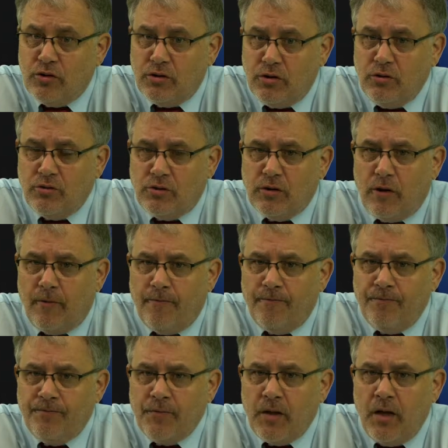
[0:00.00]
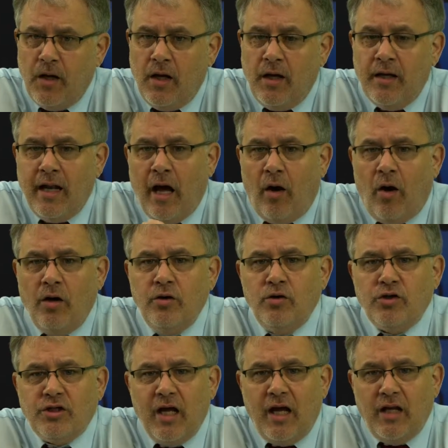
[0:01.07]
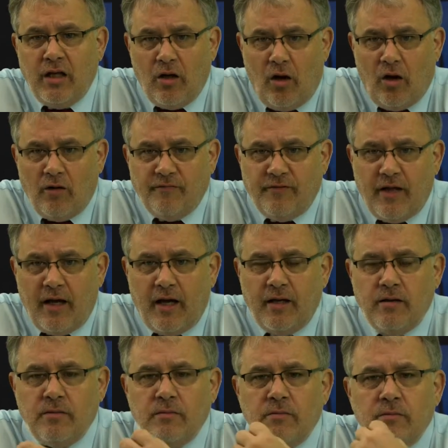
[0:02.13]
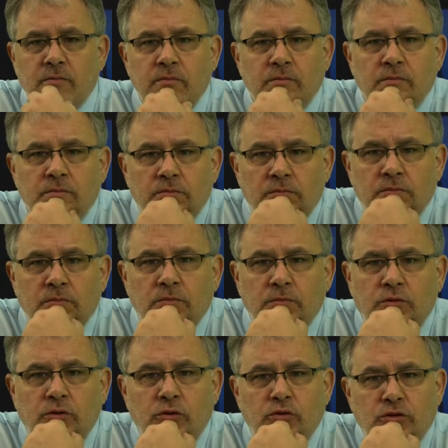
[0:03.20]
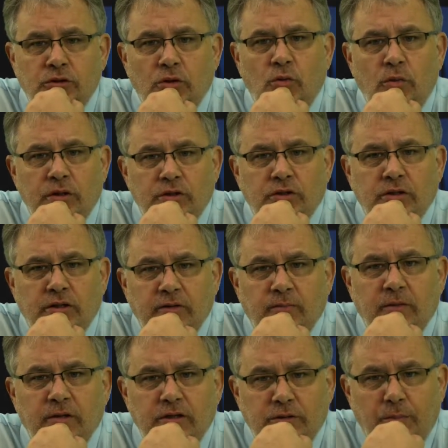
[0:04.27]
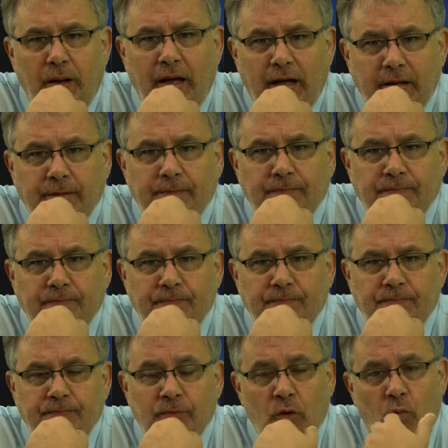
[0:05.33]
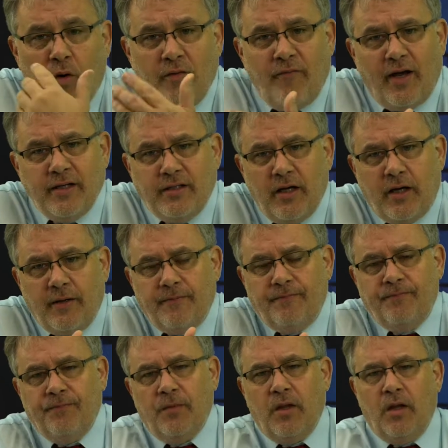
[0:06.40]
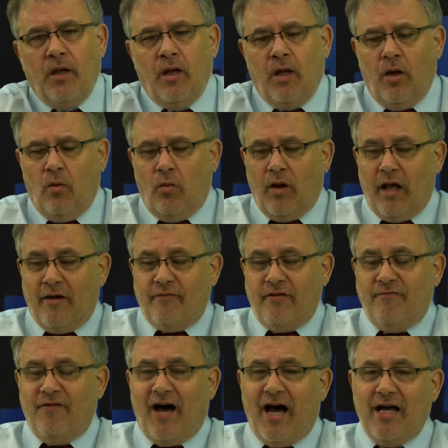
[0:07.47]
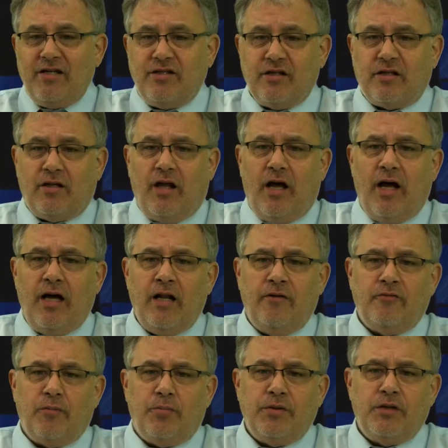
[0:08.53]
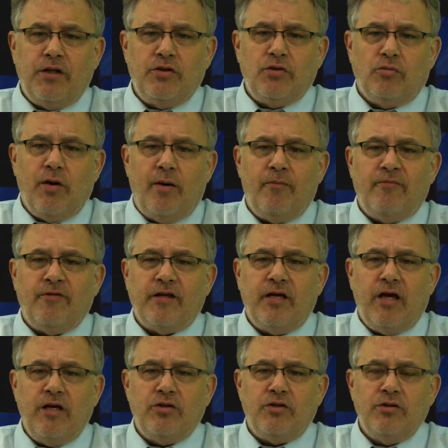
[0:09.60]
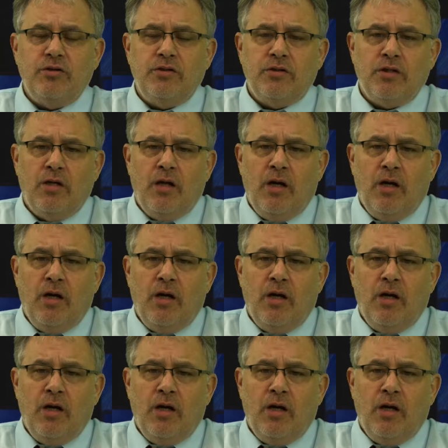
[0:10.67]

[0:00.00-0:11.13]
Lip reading: to do so. Now, understanding all of that, do you still wish to give me this bag? What have I done? Well, I've advised the client of the potential ramifications